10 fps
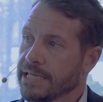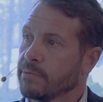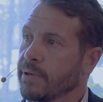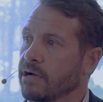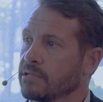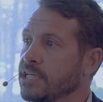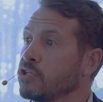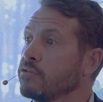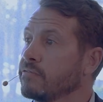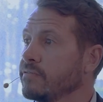in about
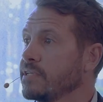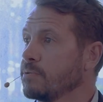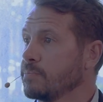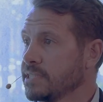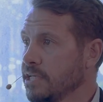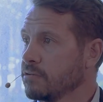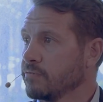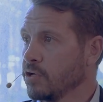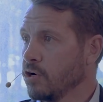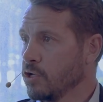10 to 15%
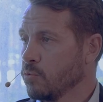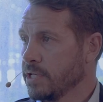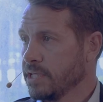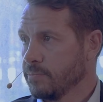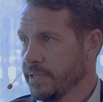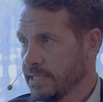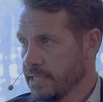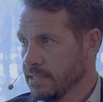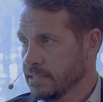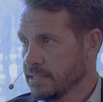of the rolling 1 year
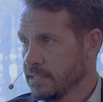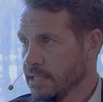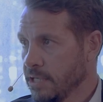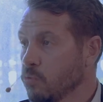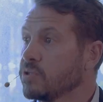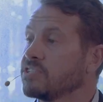periods, which